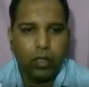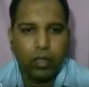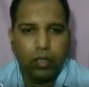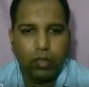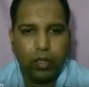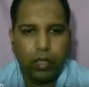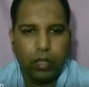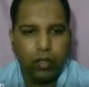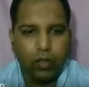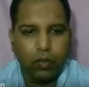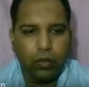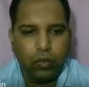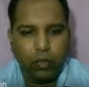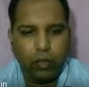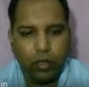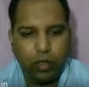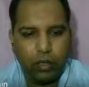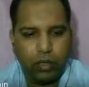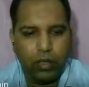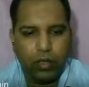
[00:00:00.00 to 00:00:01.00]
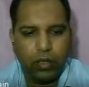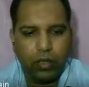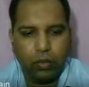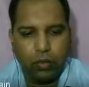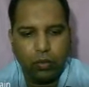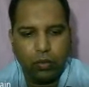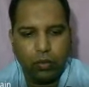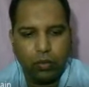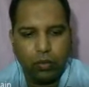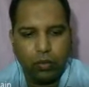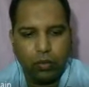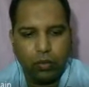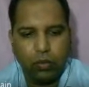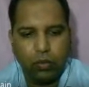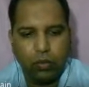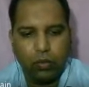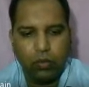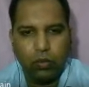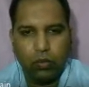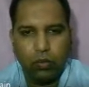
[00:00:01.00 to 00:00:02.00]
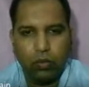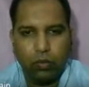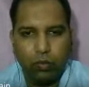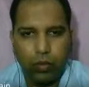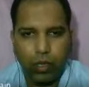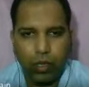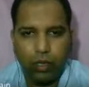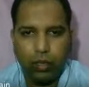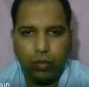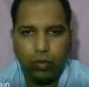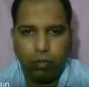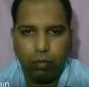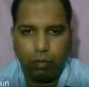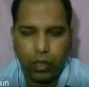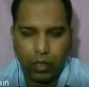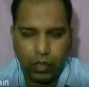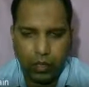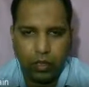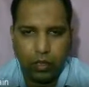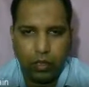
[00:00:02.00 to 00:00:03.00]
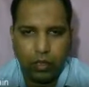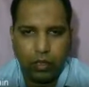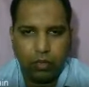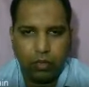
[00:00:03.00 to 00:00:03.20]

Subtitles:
Thank you for listening to me patiently.